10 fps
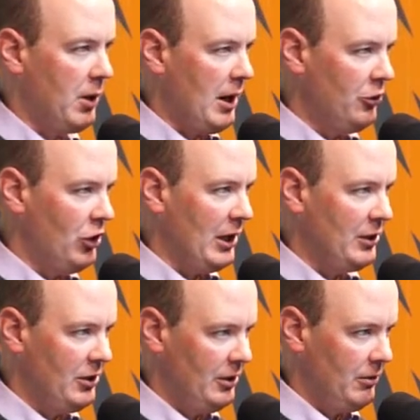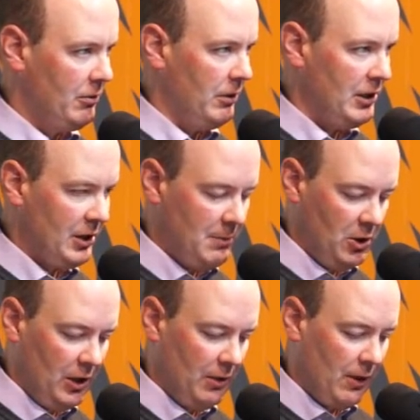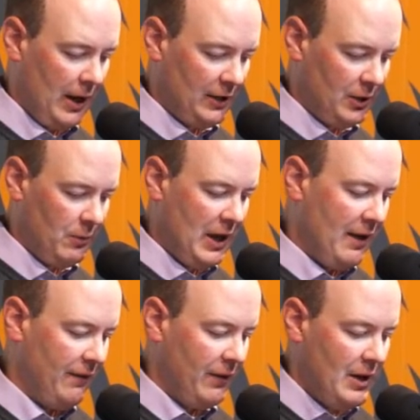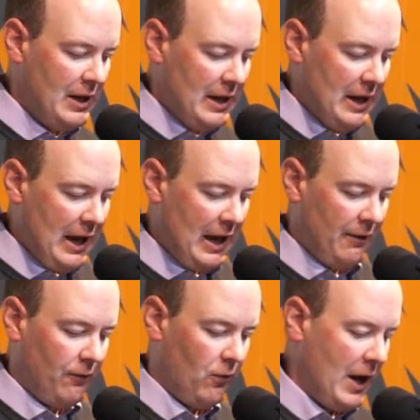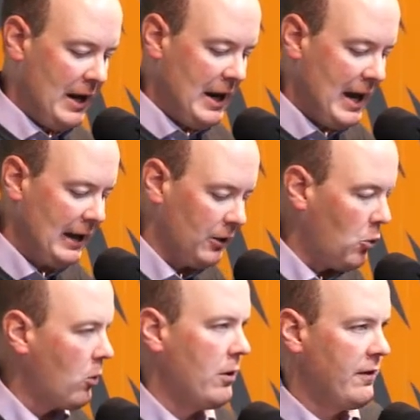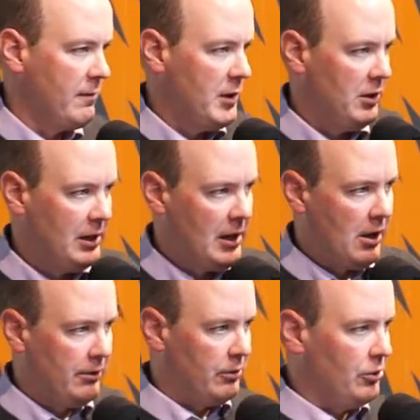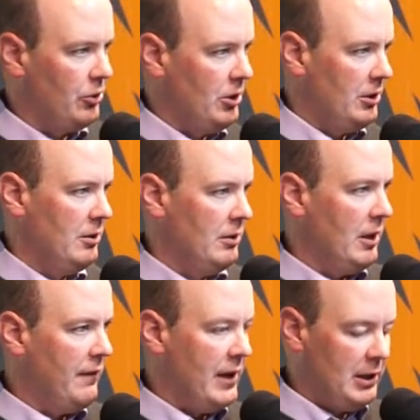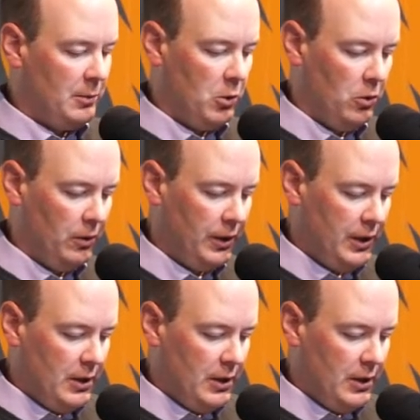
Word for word: in projects through these community grants, and we have have right at a quarter of a million dollars available